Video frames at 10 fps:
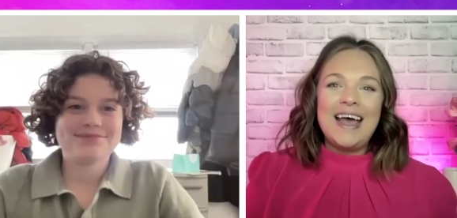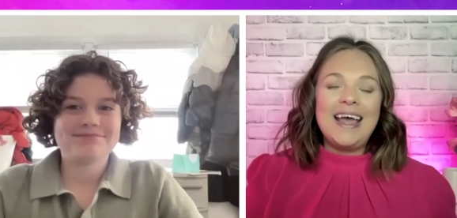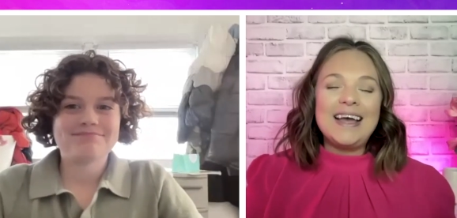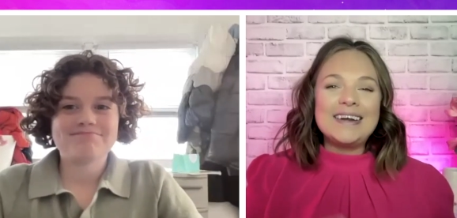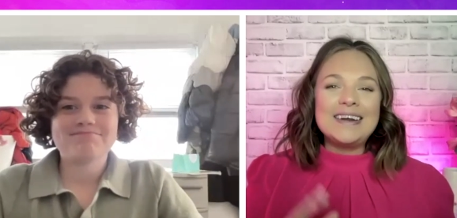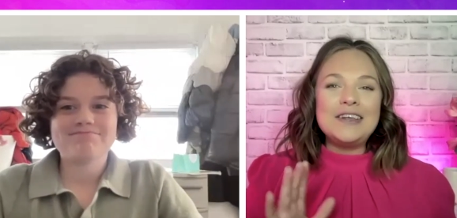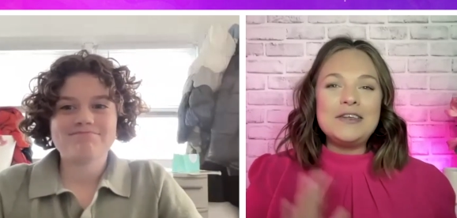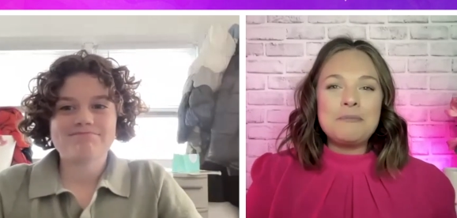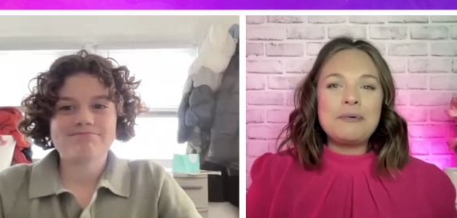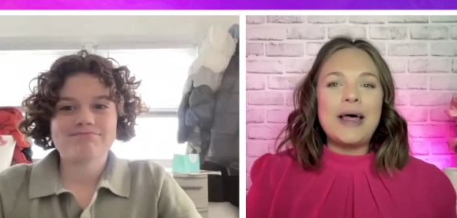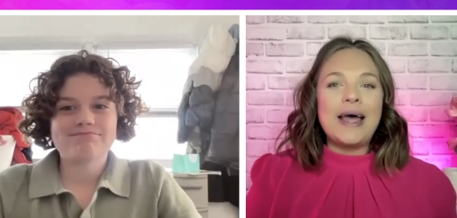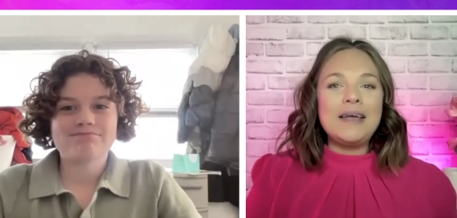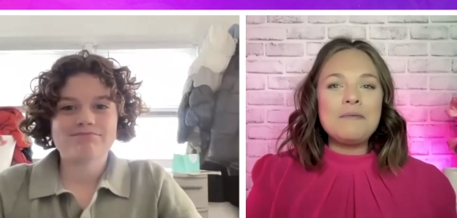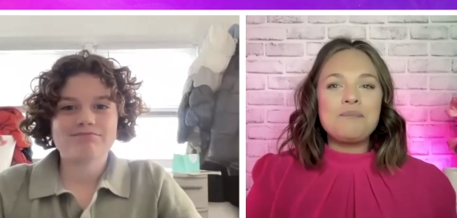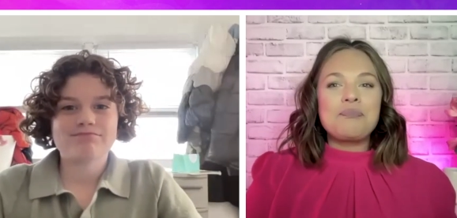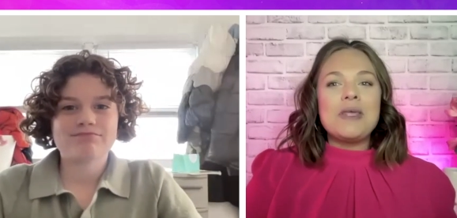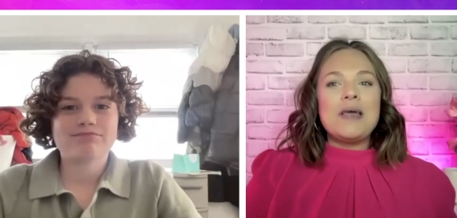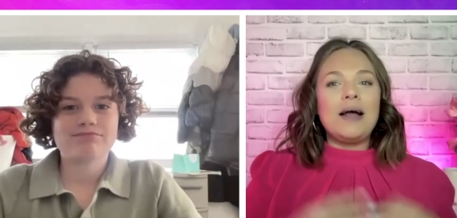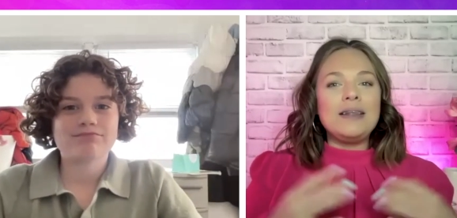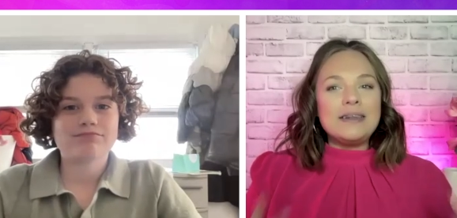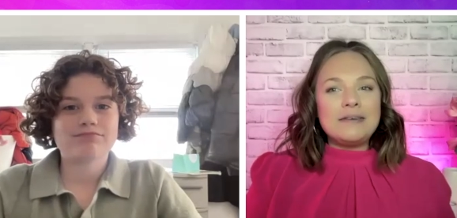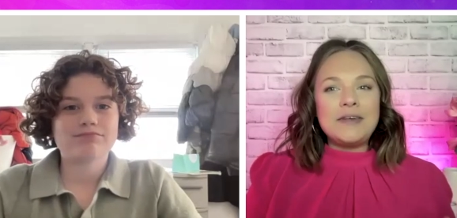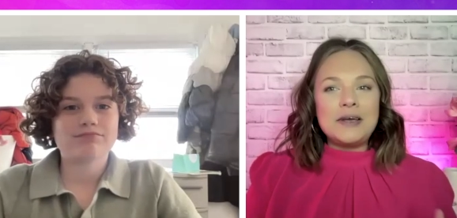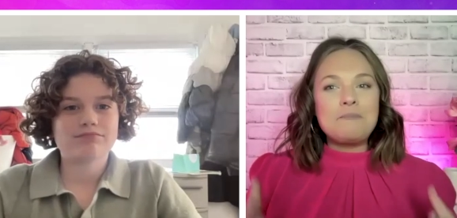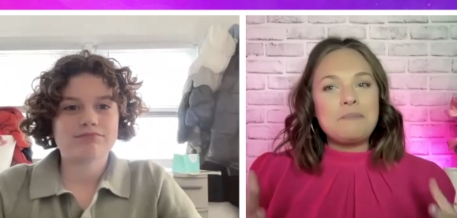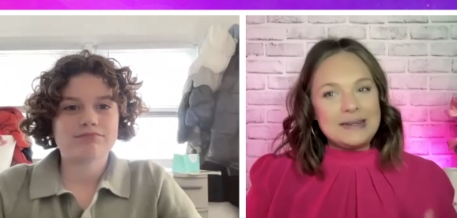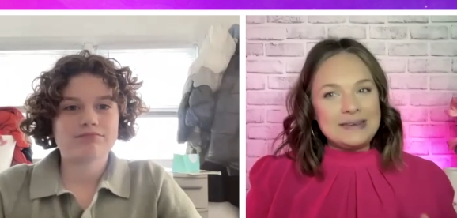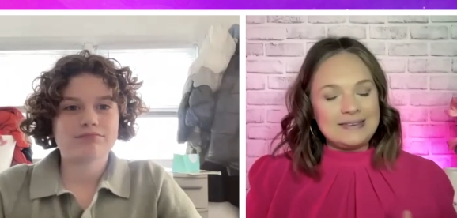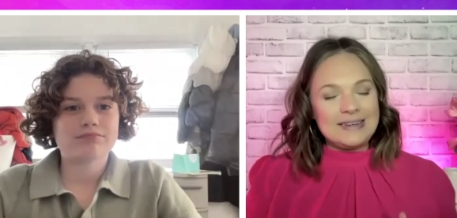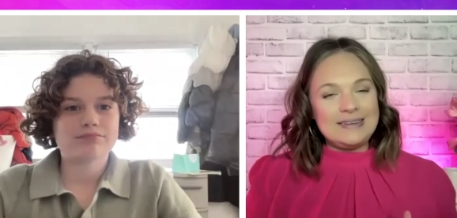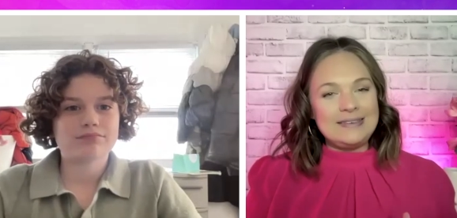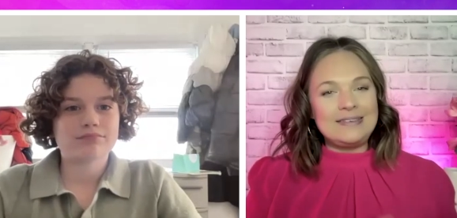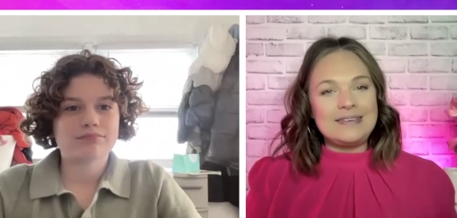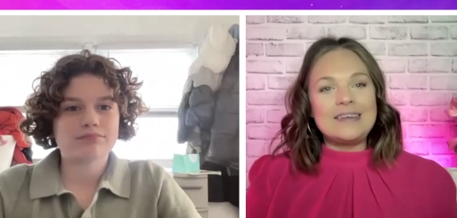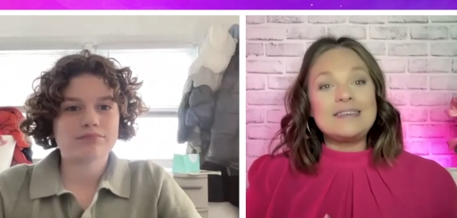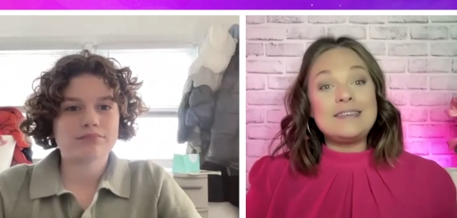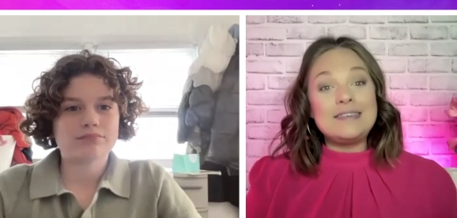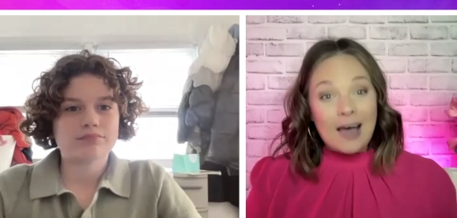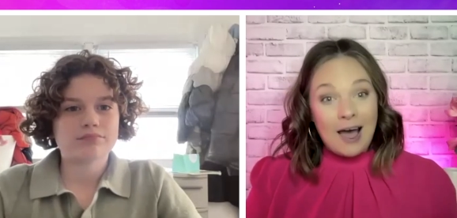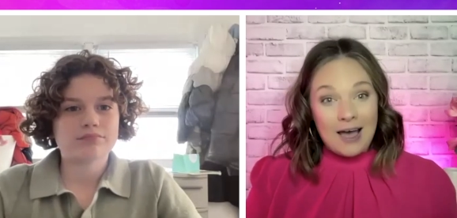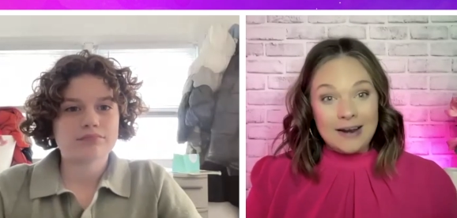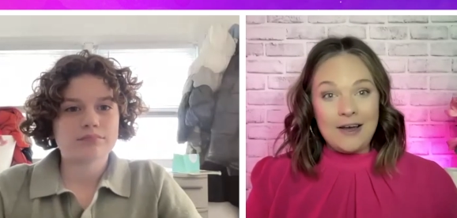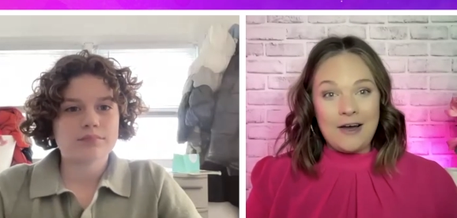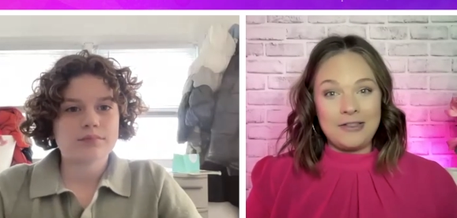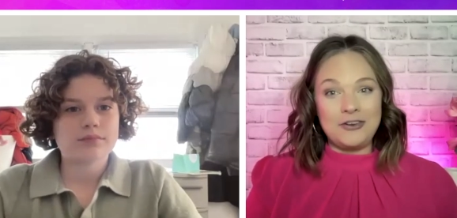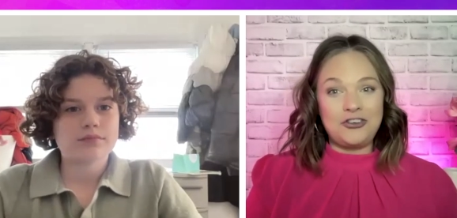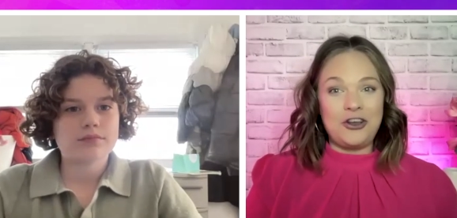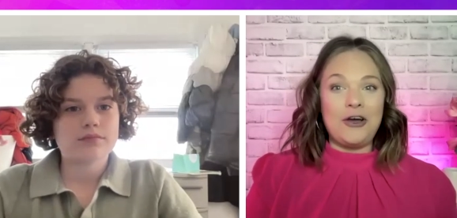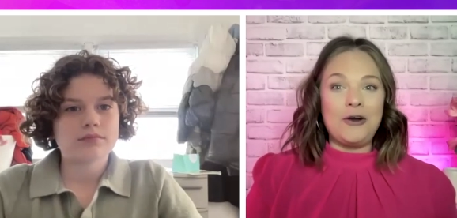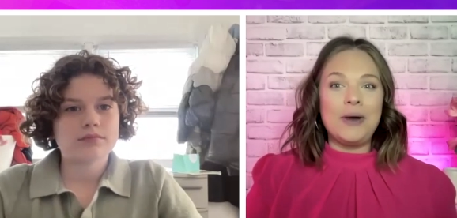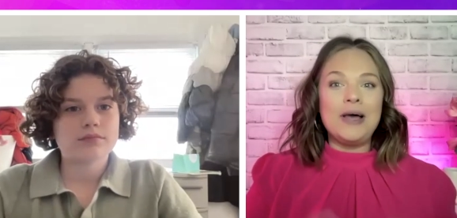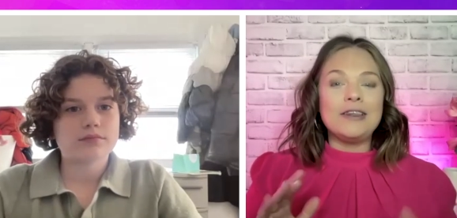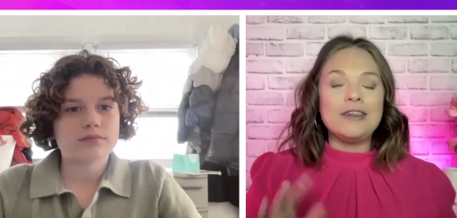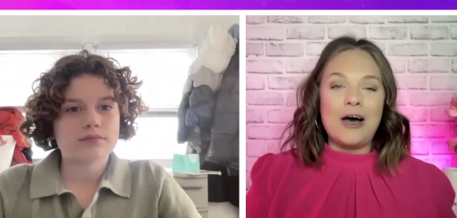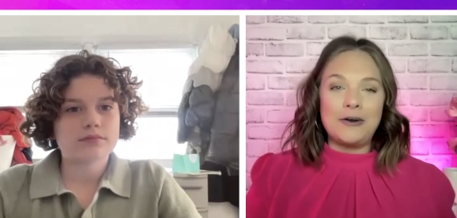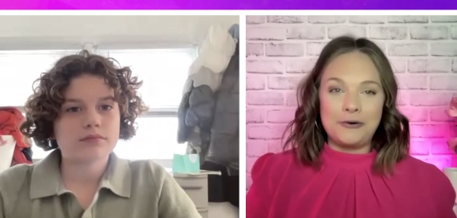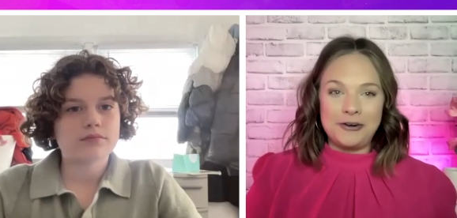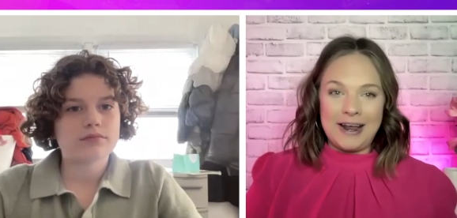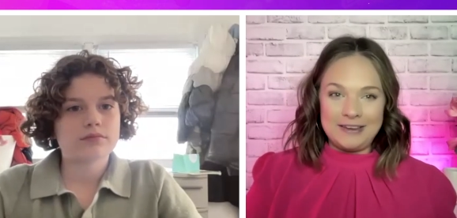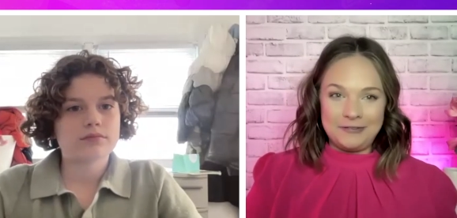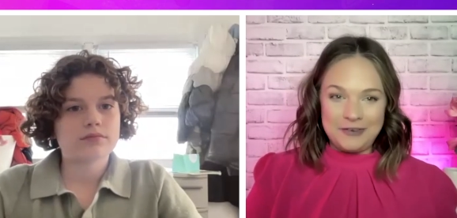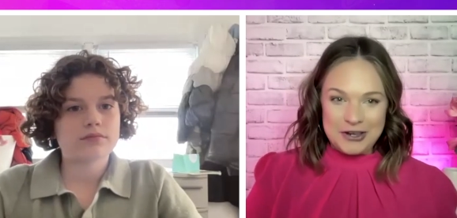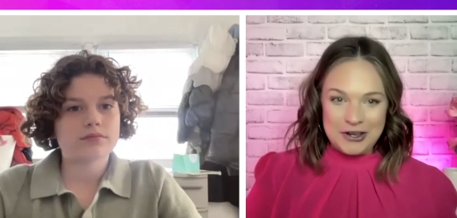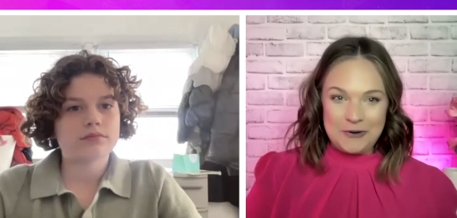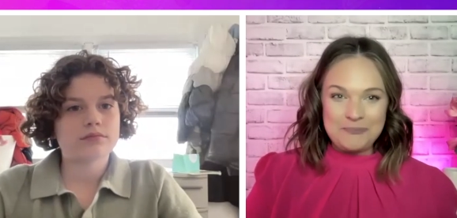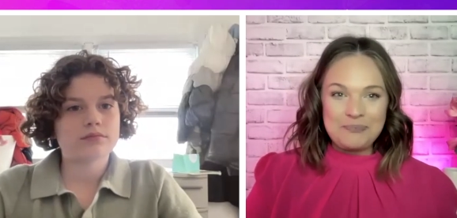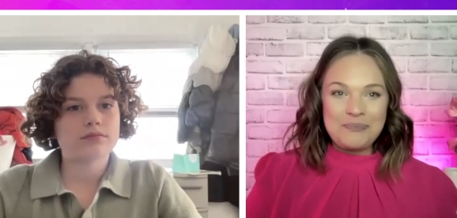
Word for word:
Speaker 1: And you play Olivia Benson's son on the show Law and Order SVU.